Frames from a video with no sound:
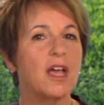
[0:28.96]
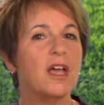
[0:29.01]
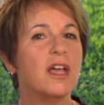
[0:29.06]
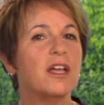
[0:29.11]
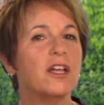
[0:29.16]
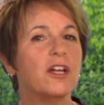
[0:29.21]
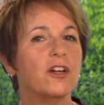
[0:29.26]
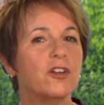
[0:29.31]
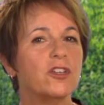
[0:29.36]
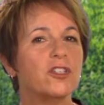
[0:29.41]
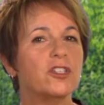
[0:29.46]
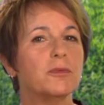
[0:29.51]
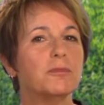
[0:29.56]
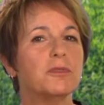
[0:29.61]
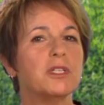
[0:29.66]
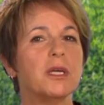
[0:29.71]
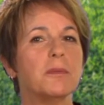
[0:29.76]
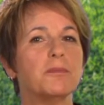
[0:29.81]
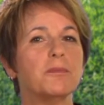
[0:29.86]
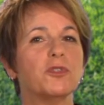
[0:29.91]
Here are some
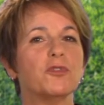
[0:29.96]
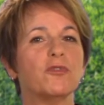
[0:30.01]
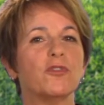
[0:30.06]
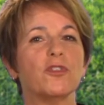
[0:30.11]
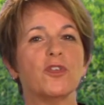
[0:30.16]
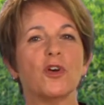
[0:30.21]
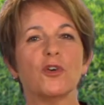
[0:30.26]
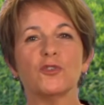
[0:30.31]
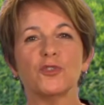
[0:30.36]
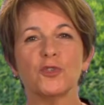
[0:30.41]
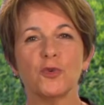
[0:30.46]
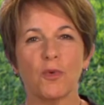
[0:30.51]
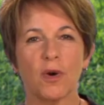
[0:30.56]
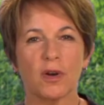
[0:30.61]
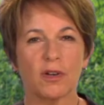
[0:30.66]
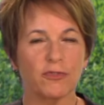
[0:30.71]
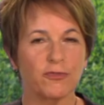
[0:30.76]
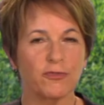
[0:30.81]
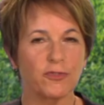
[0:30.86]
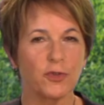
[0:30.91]
tips for those who
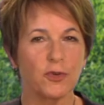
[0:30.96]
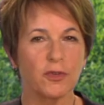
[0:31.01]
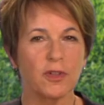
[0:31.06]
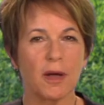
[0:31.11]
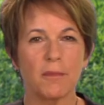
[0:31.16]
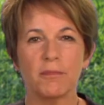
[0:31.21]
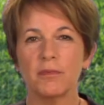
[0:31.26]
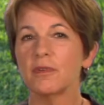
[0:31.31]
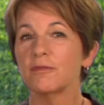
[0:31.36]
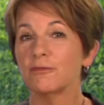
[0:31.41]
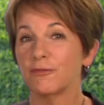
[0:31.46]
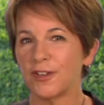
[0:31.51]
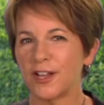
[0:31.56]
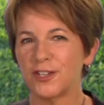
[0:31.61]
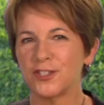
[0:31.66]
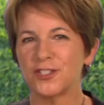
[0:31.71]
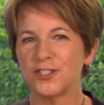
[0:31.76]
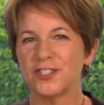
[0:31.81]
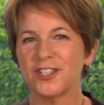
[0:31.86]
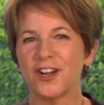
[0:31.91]
want to fuel up
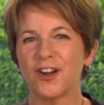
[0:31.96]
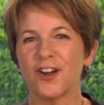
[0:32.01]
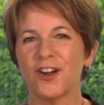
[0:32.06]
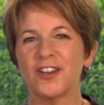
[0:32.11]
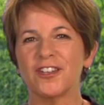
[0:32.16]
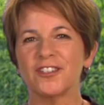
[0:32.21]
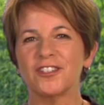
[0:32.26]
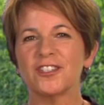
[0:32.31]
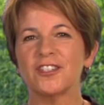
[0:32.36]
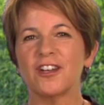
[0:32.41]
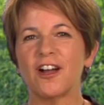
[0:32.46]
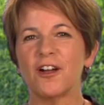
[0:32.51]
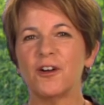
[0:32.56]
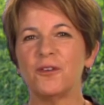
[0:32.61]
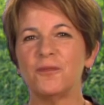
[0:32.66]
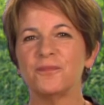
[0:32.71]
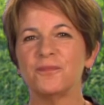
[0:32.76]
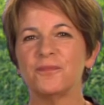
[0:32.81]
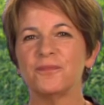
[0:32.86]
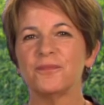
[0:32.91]
vegetarian
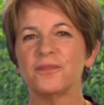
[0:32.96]
style.